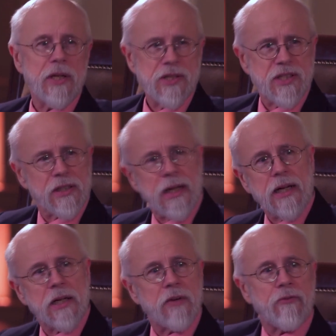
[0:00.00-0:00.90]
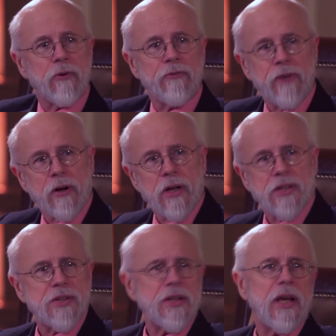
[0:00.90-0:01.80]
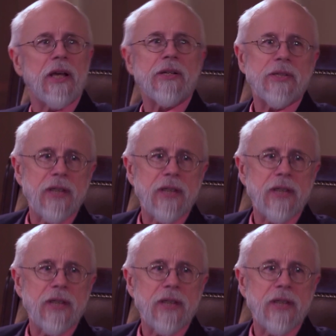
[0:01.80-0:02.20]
is selected for various things,